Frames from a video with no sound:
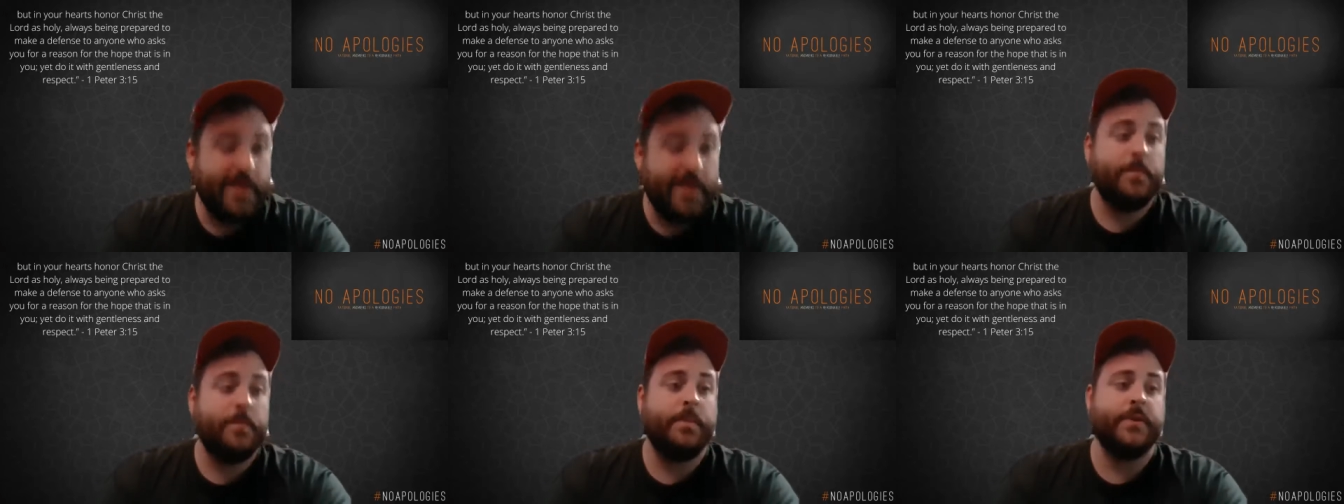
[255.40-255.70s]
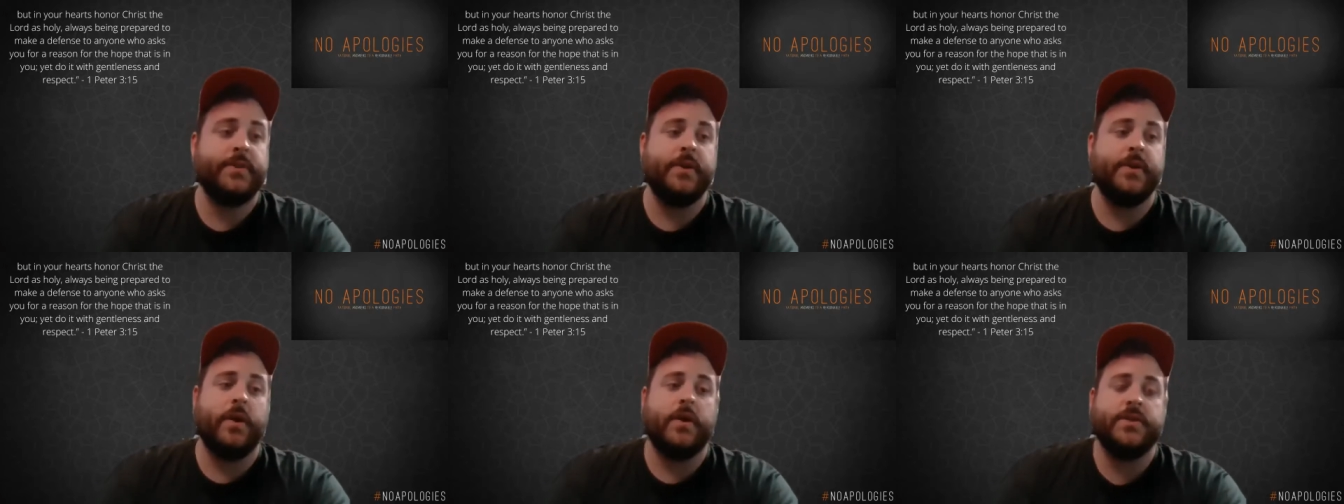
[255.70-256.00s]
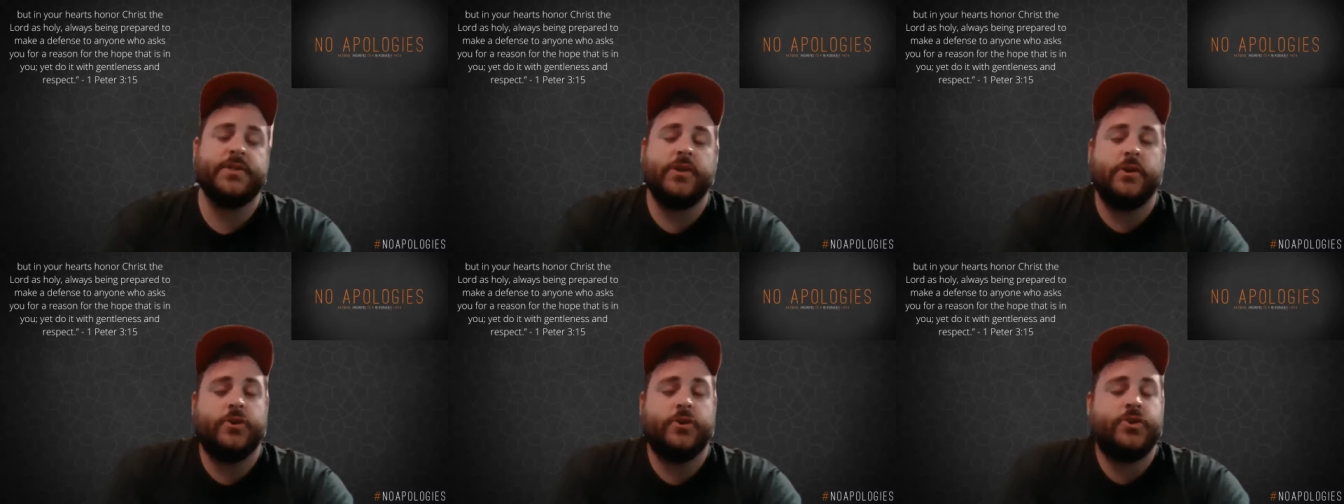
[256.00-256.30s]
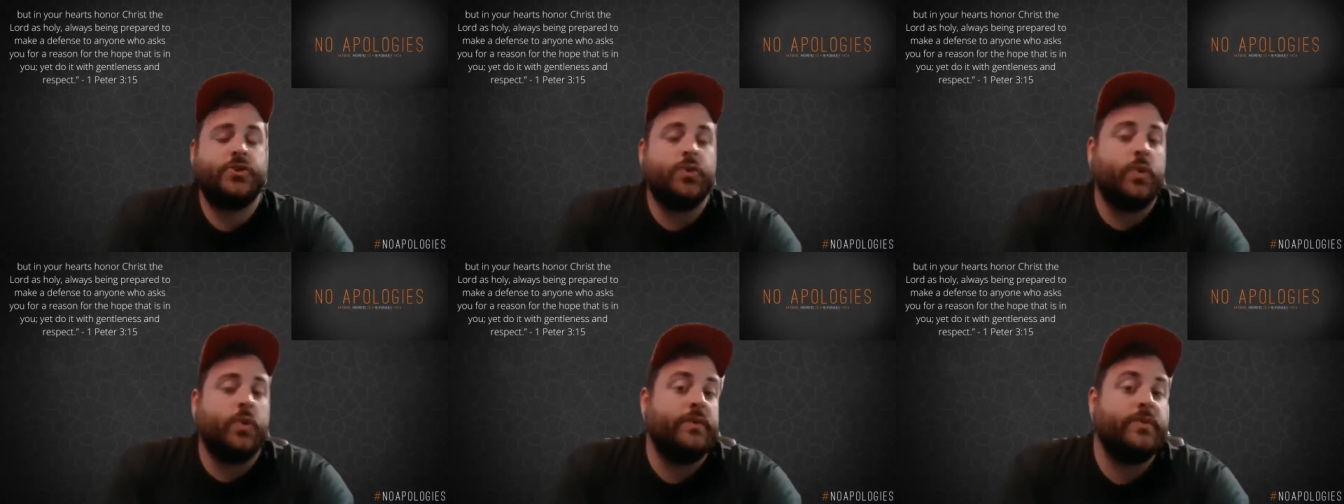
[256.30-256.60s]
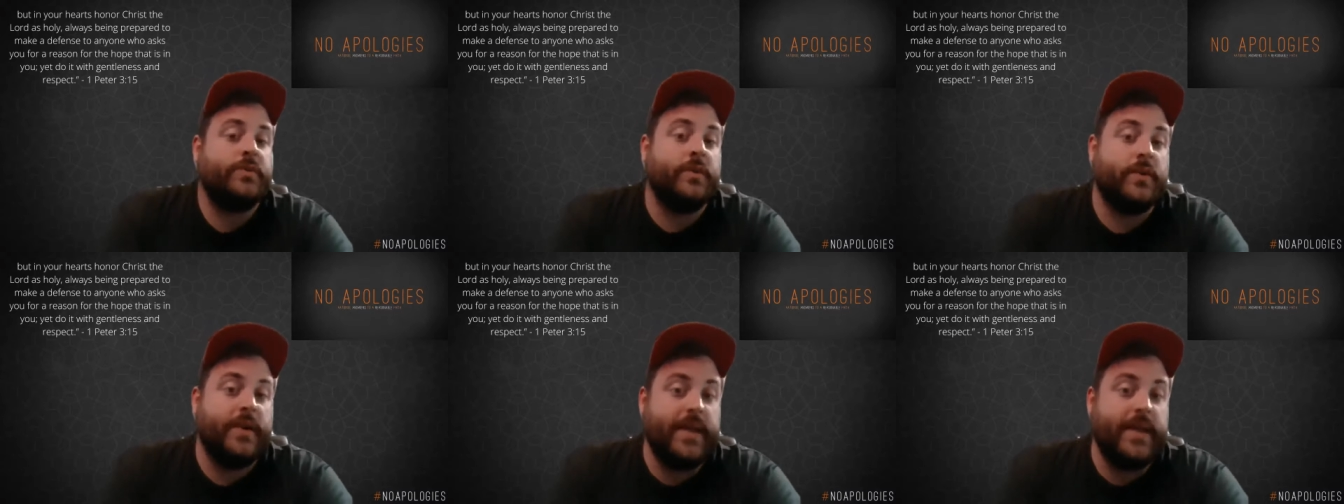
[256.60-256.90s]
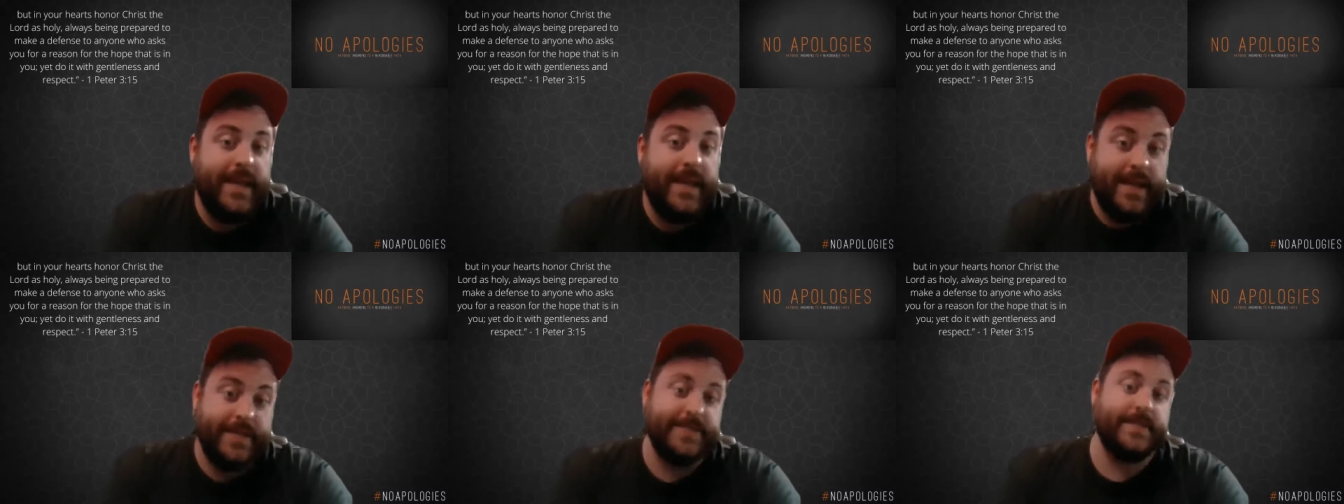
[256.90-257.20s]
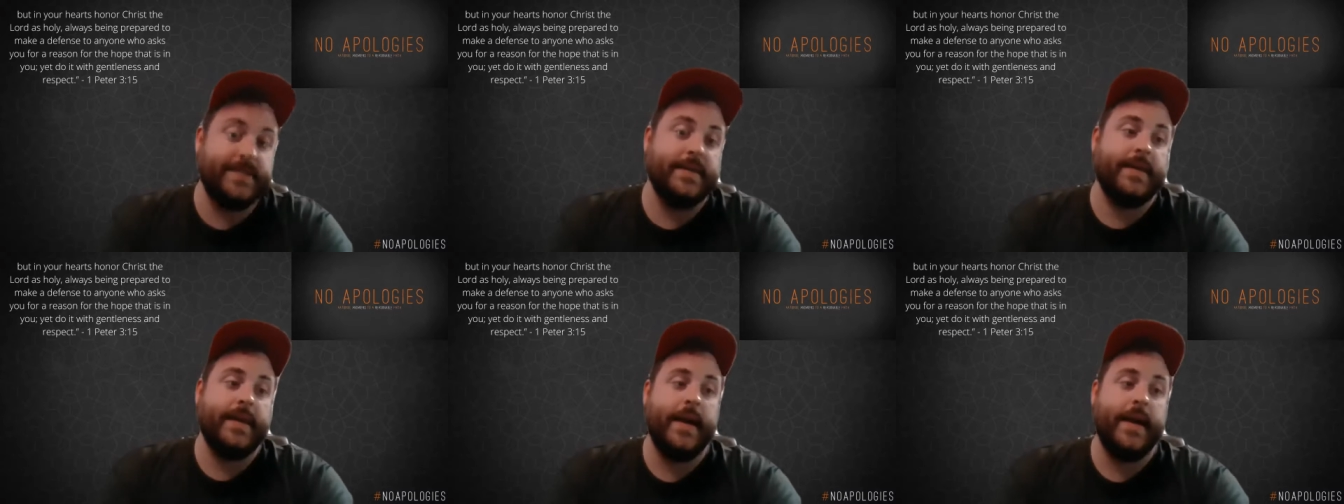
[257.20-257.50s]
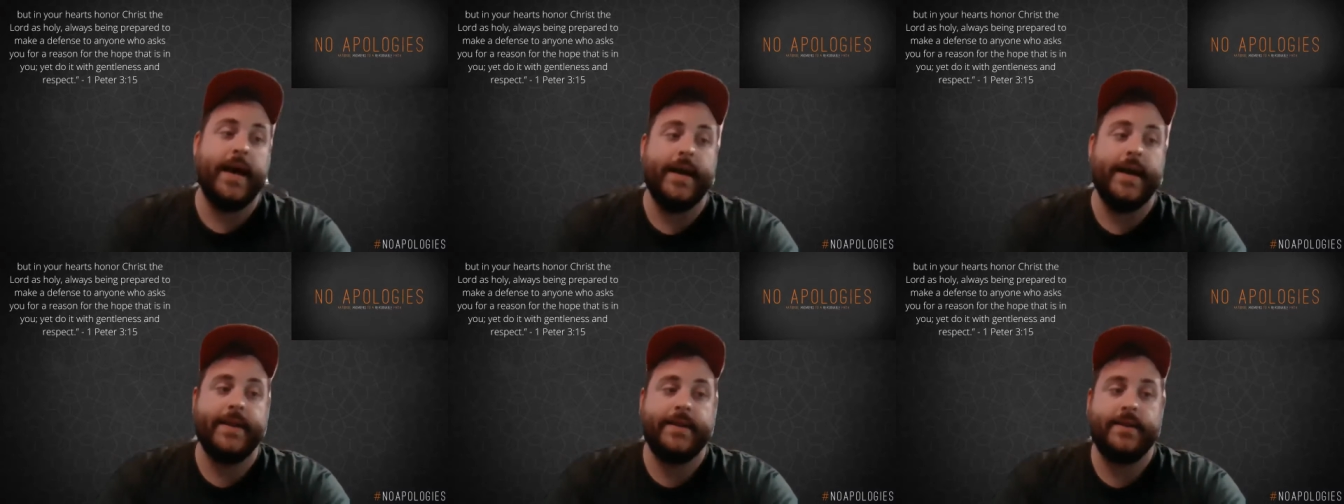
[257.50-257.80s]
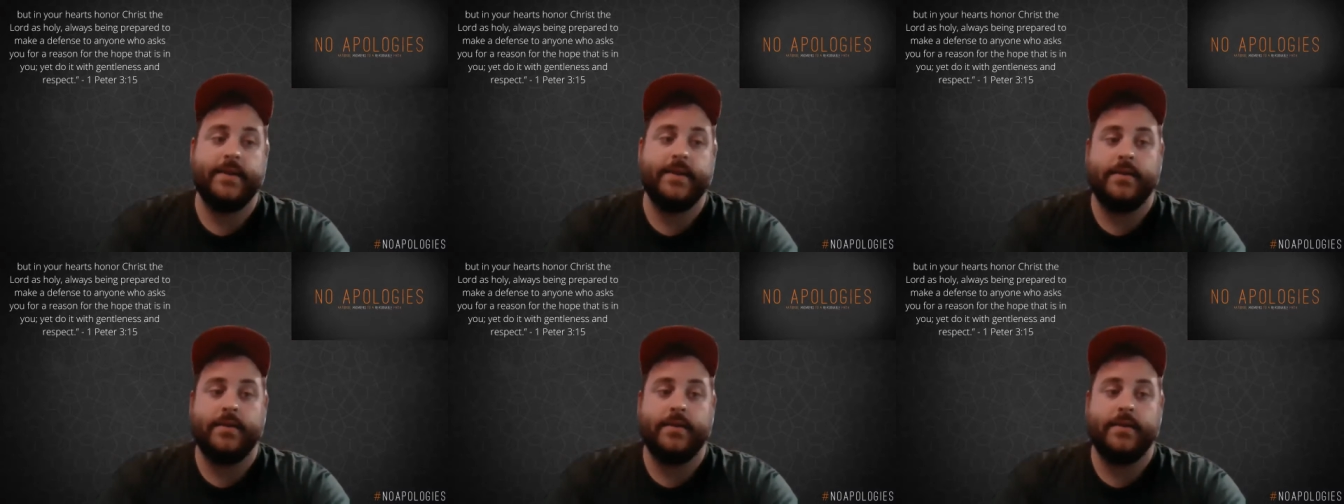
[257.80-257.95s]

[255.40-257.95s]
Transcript: but they also aren't sure if there is a God.